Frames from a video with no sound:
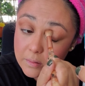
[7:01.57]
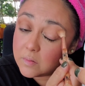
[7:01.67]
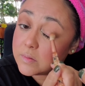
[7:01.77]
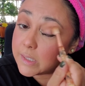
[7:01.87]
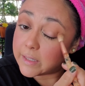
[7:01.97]

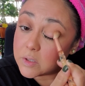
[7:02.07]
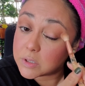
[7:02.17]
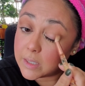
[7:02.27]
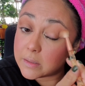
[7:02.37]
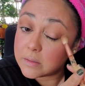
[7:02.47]
use that
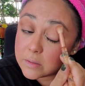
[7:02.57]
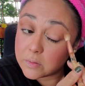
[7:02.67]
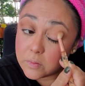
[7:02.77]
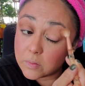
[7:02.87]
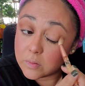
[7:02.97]
shade
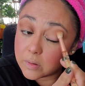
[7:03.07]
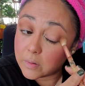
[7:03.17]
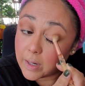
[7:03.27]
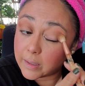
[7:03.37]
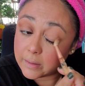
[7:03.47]
to
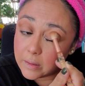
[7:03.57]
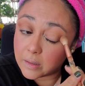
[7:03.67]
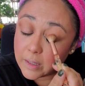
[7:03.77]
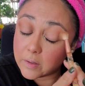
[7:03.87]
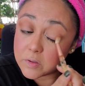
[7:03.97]
correct it,
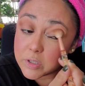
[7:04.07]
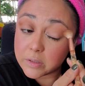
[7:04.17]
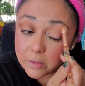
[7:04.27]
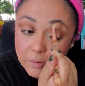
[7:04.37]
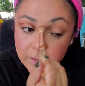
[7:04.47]
a lighter
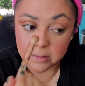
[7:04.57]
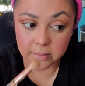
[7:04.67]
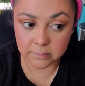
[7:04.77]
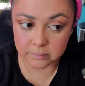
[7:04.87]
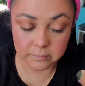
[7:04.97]
shade to correct
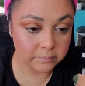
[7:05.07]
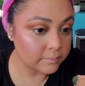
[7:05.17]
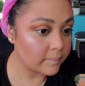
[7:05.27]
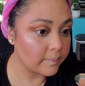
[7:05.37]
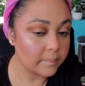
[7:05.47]
it.
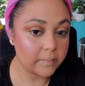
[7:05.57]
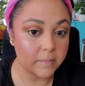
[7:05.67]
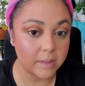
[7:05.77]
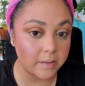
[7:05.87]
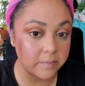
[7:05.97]

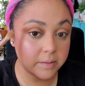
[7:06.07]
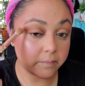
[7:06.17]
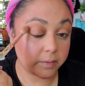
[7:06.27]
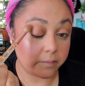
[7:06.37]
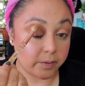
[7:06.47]
Like, I
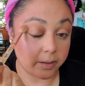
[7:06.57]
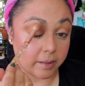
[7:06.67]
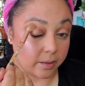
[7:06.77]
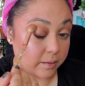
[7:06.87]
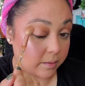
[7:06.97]
definitely feel like
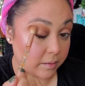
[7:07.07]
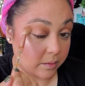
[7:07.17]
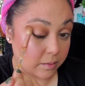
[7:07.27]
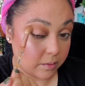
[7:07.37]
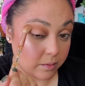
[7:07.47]
I
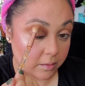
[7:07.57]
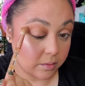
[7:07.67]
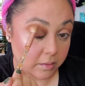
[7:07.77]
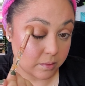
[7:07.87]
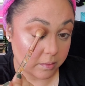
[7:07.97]

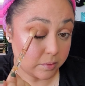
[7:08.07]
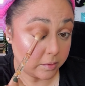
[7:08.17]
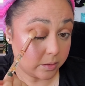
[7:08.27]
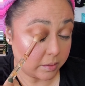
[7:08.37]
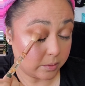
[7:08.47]

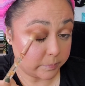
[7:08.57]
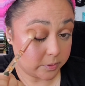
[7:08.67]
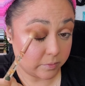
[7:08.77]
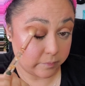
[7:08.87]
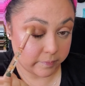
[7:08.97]
took it up
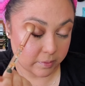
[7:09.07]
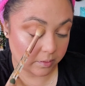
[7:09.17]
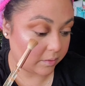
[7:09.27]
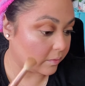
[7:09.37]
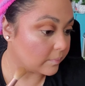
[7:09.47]
too
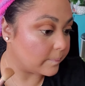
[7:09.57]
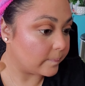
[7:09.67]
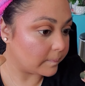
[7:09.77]
far here.